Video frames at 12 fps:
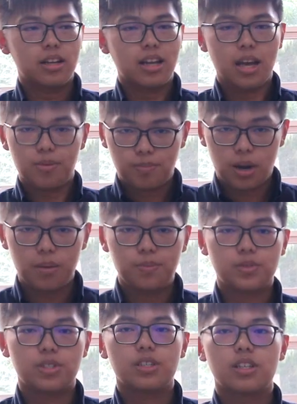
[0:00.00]
light
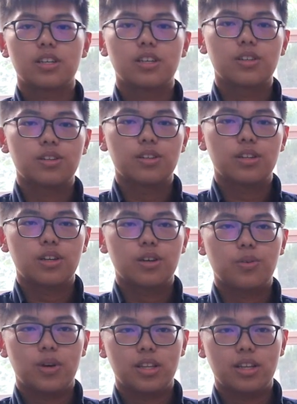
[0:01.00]
bulbs
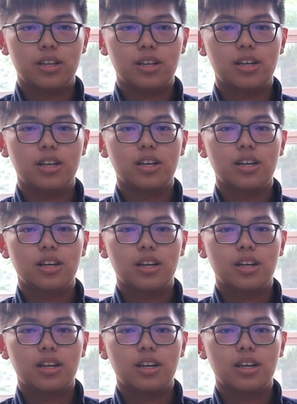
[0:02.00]
when the